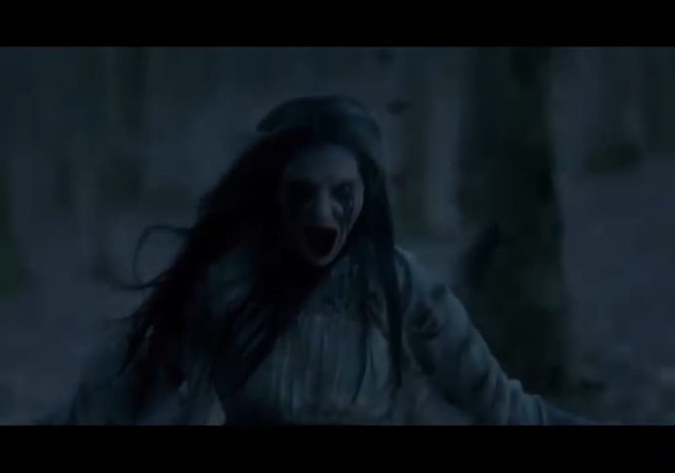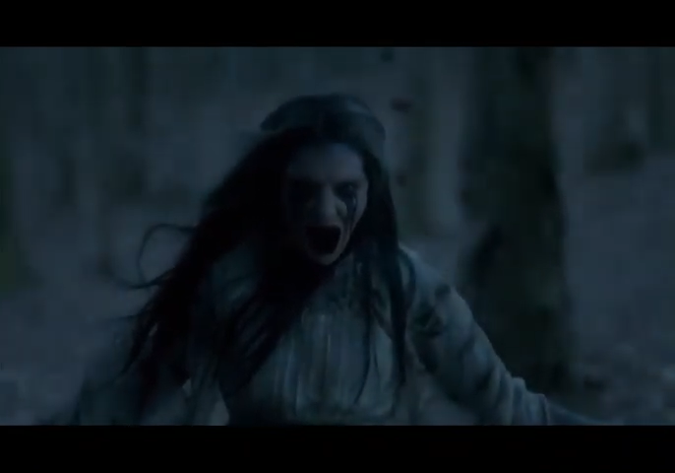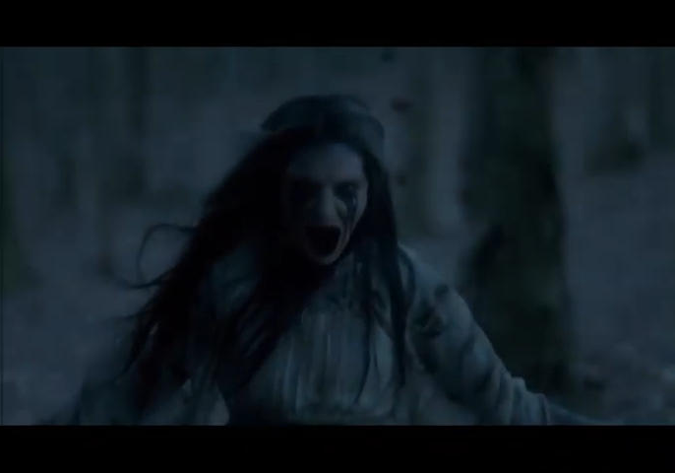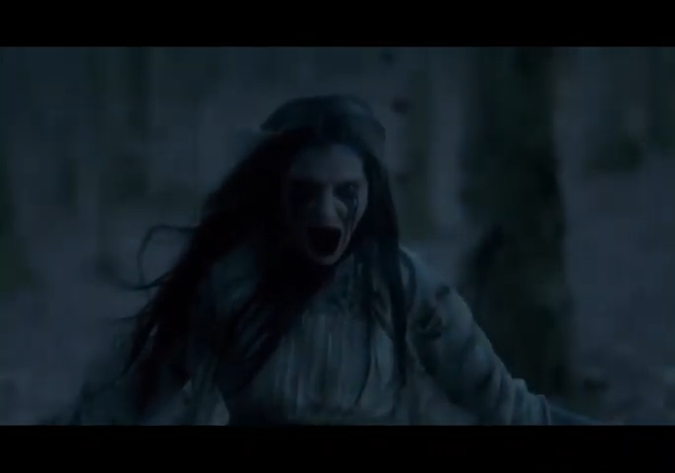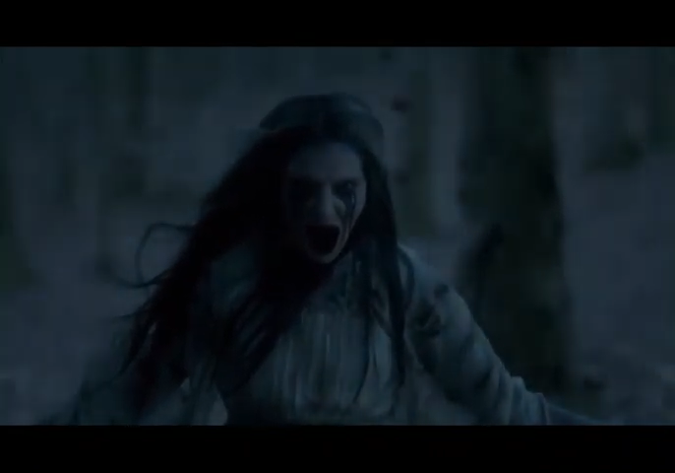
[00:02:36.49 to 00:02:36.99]

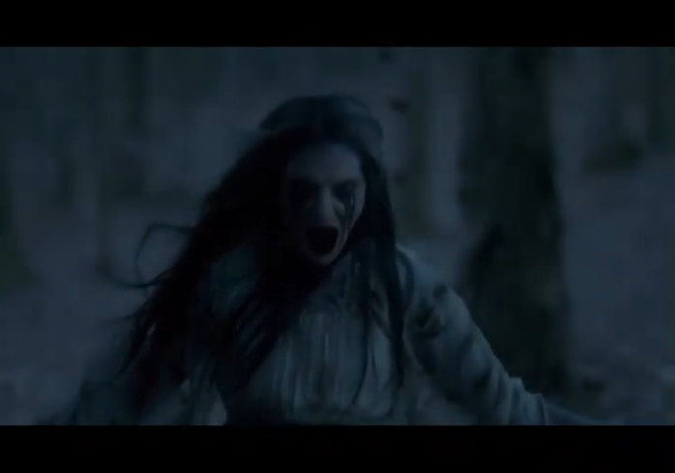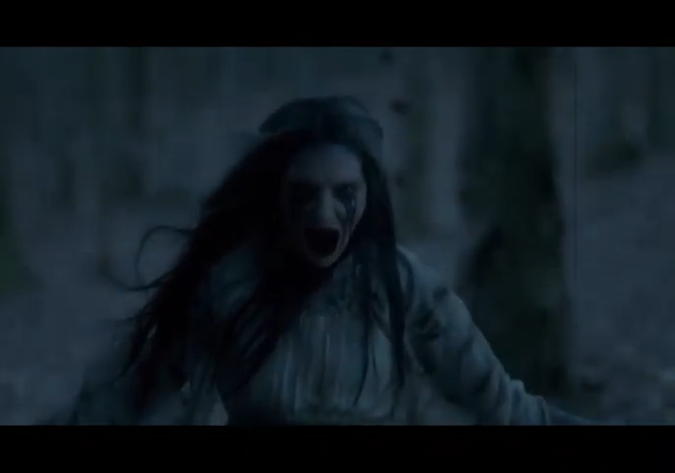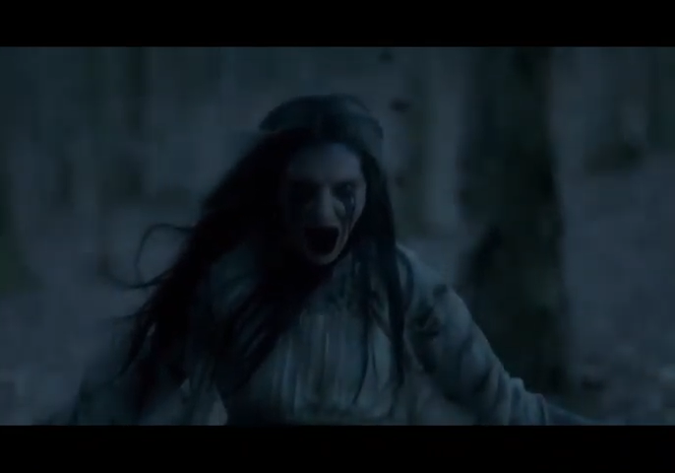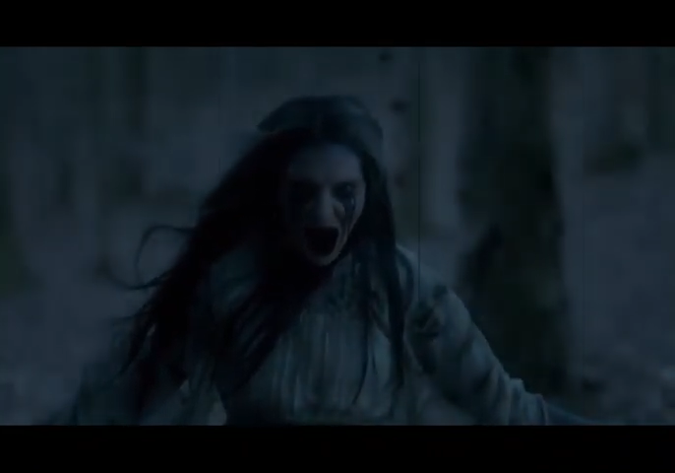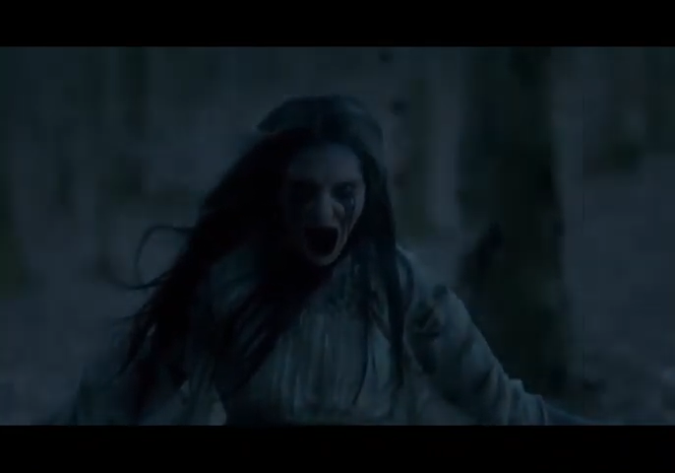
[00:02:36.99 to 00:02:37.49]
of the
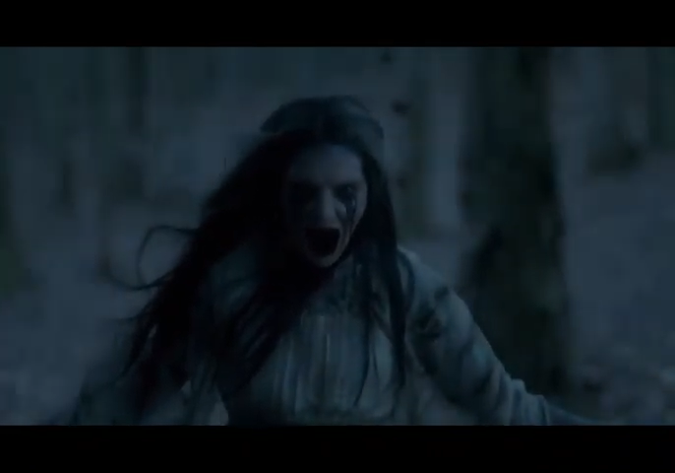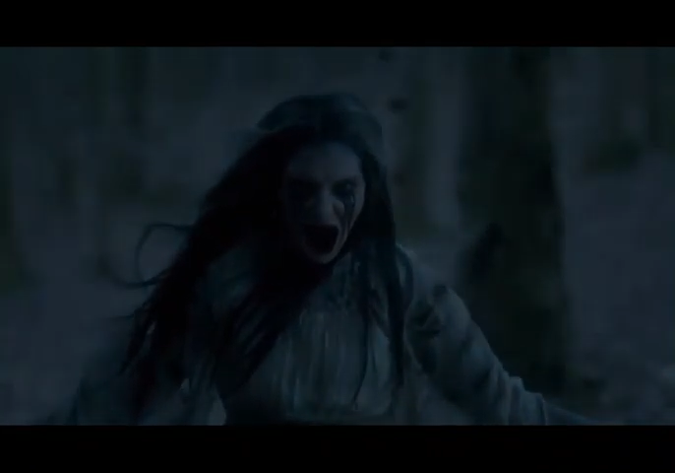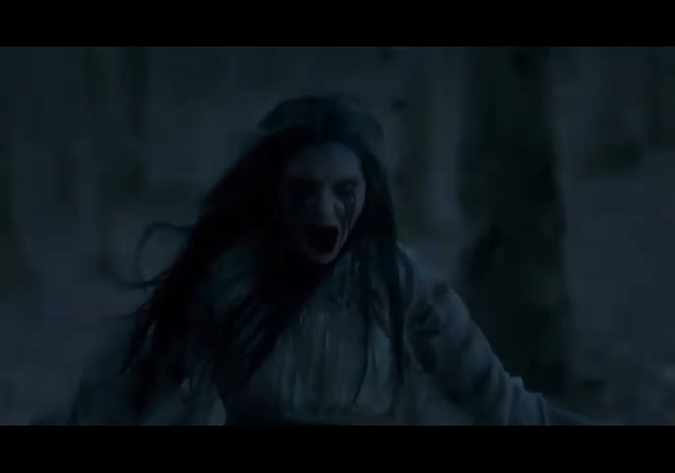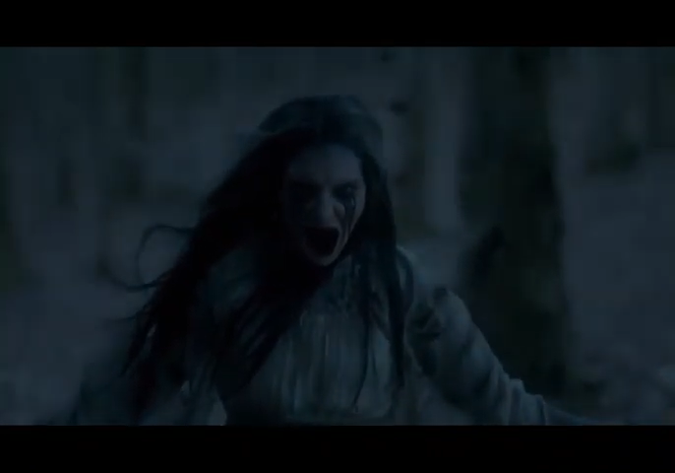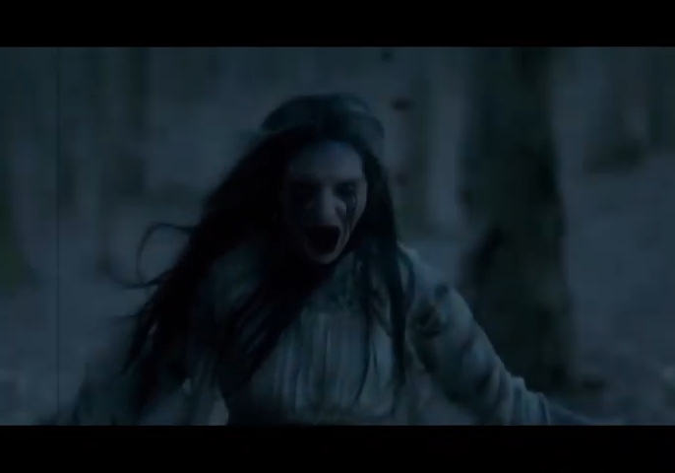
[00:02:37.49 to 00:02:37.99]
fragility
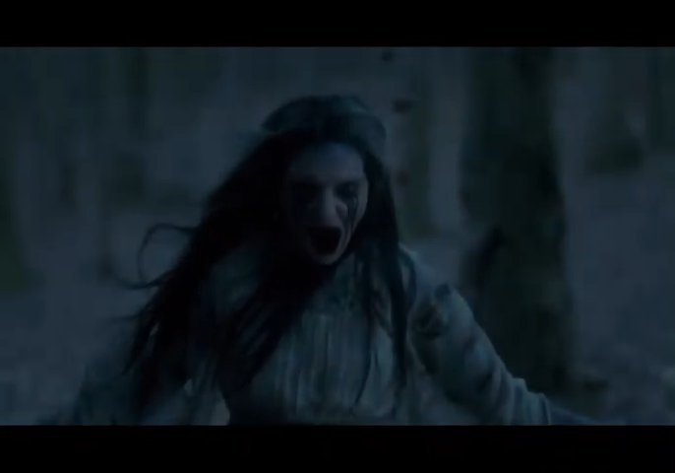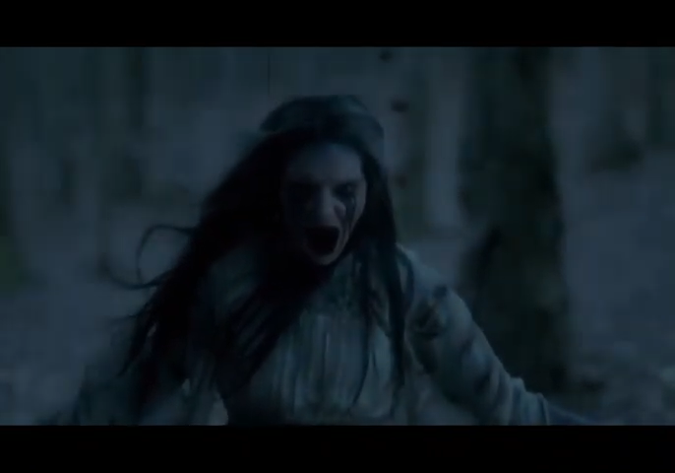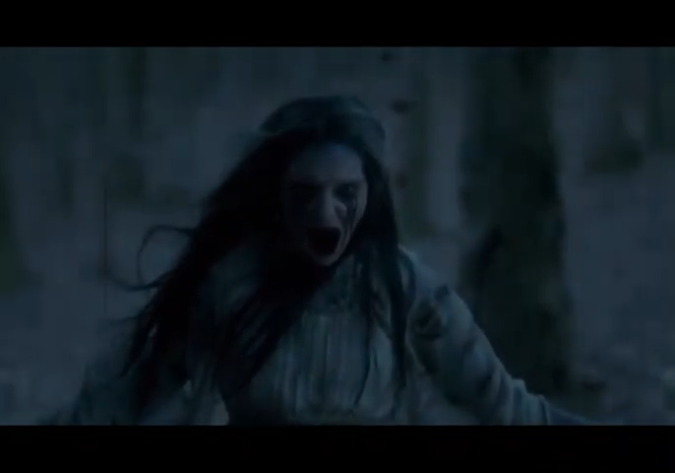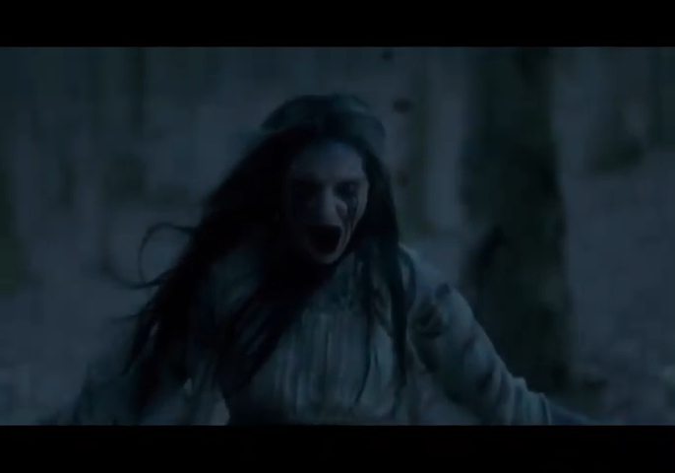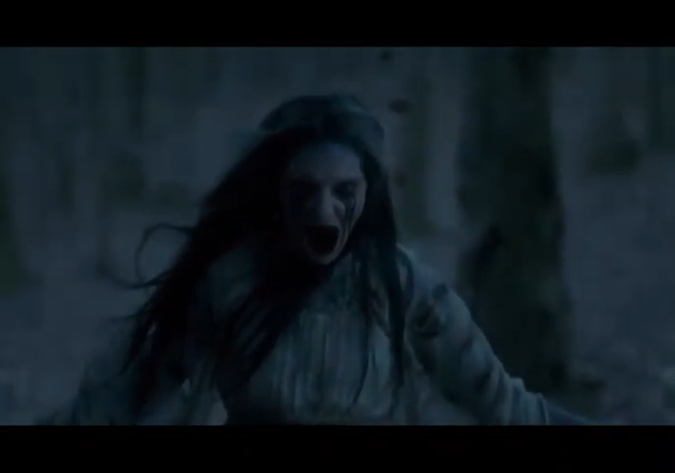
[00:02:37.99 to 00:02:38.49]
of life